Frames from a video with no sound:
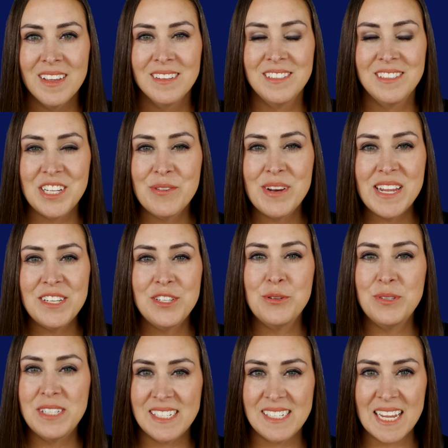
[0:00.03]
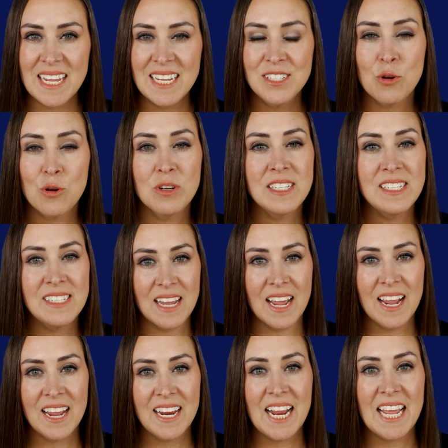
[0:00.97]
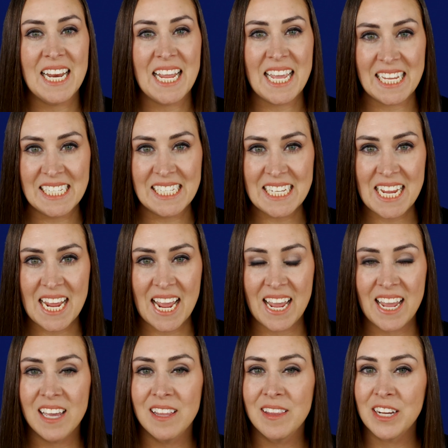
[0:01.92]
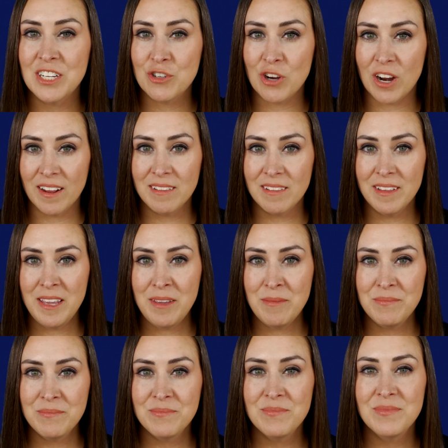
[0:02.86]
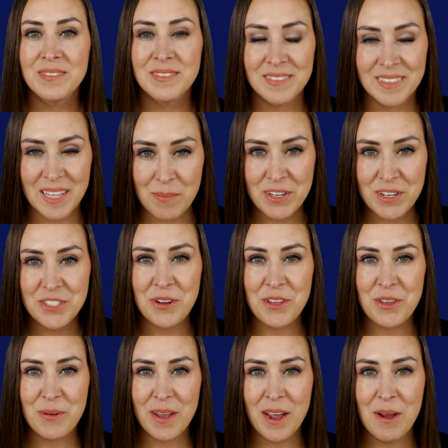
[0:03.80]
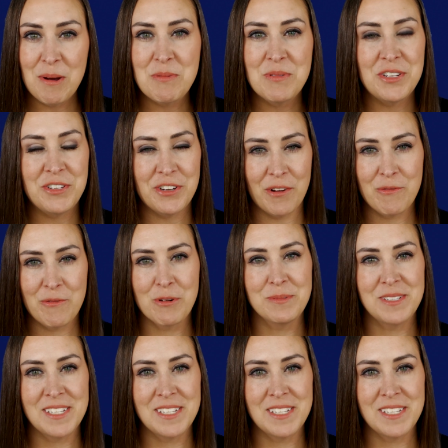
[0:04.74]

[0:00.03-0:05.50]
Do you need to send or sign an N D A electronically? Let me show you how with Jotform